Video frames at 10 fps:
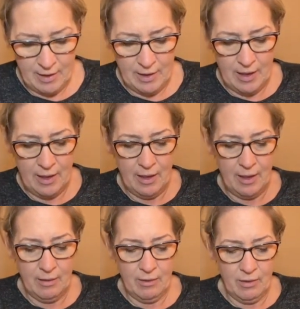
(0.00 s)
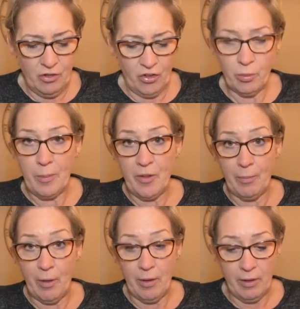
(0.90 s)
it just rips
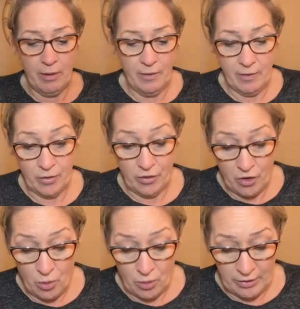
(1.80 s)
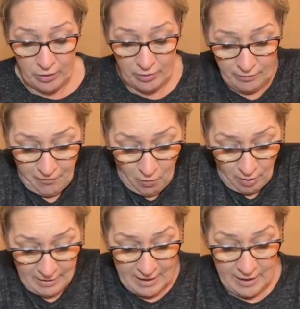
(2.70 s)
apart. There's no gluten
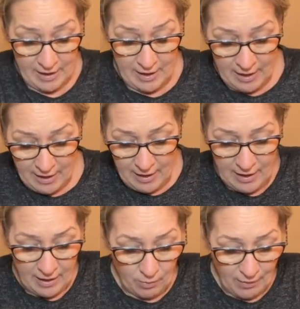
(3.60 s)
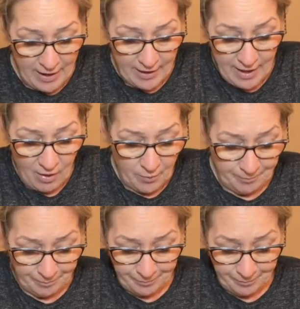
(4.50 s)
forming right now.